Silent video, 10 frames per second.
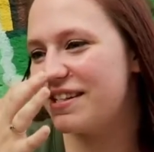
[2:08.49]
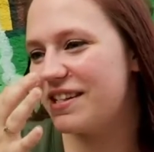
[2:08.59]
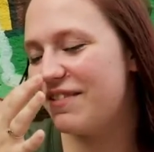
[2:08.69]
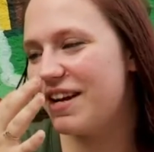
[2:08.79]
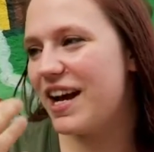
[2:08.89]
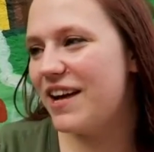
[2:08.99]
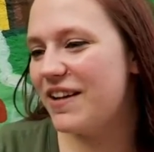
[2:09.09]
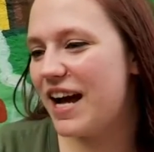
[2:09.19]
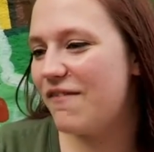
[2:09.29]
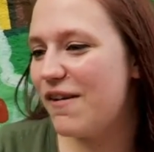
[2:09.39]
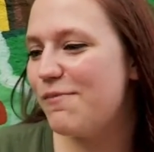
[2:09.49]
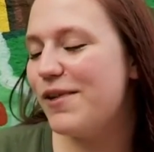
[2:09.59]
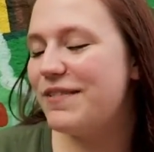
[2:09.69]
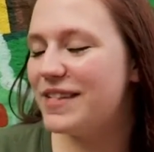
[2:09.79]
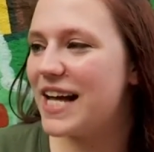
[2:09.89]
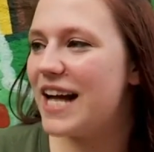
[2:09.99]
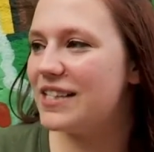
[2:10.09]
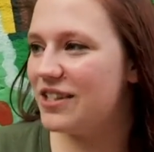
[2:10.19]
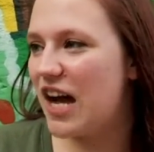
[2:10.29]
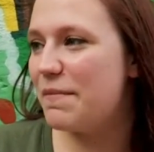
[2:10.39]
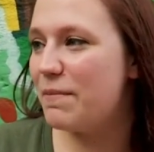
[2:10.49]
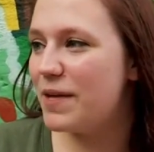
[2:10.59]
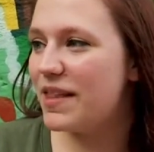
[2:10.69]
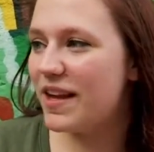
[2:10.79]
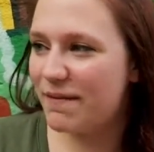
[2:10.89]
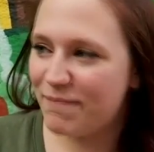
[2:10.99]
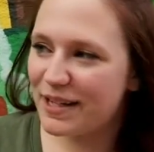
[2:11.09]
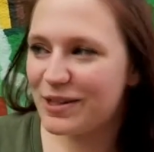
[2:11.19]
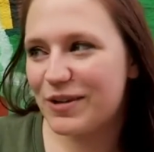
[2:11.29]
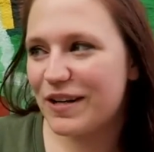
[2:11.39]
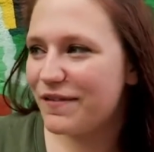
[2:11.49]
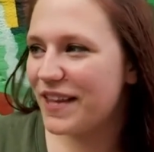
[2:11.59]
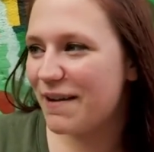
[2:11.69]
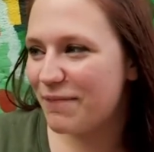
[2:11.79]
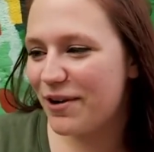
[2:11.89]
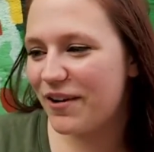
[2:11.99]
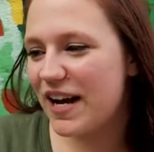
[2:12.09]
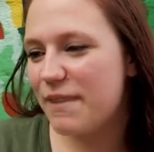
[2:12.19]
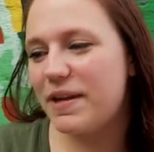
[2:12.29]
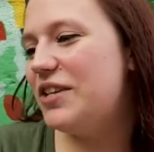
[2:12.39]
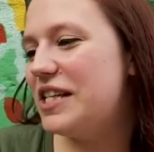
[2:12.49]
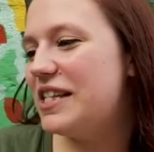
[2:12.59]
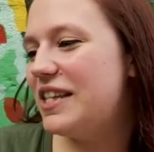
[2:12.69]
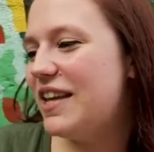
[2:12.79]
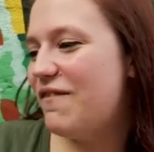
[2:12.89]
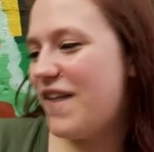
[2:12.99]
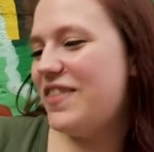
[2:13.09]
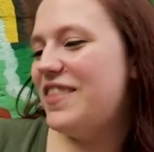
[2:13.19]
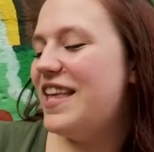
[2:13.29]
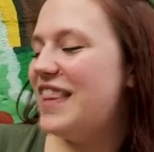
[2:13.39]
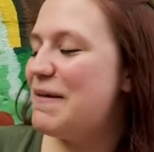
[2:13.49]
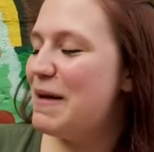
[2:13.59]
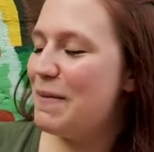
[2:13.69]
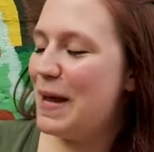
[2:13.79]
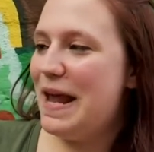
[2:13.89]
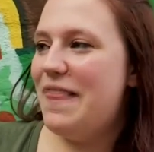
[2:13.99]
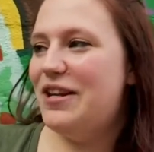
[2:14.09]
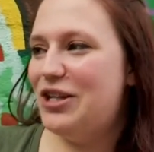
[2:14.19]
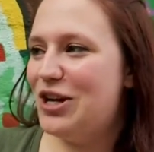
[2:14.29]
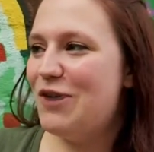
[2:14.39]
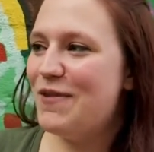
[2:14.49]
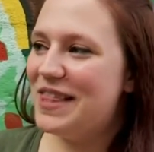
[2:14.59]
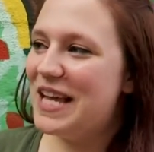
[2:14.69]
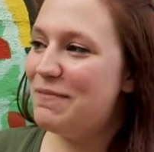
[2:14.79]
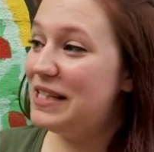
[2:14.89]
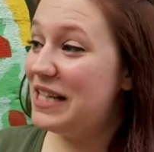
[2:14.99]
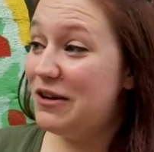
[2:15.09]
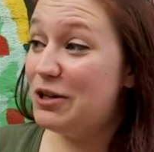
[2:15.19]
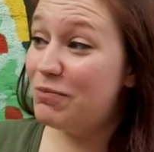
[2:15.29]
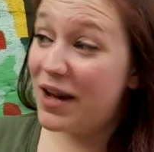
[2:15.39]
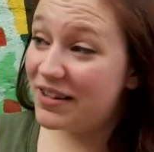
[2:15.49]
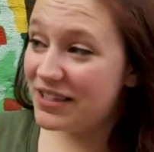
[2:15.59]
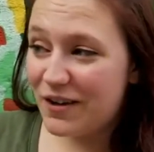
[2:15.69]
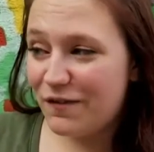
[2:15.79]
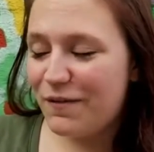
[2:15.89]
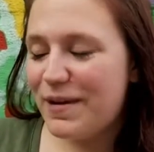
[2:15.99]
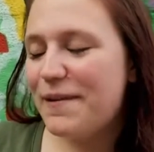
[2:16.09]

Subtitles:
So when I at one point was asked to come and be a mentor for that program, so just the fact that they let me be in the show with them was a huge milestone for me.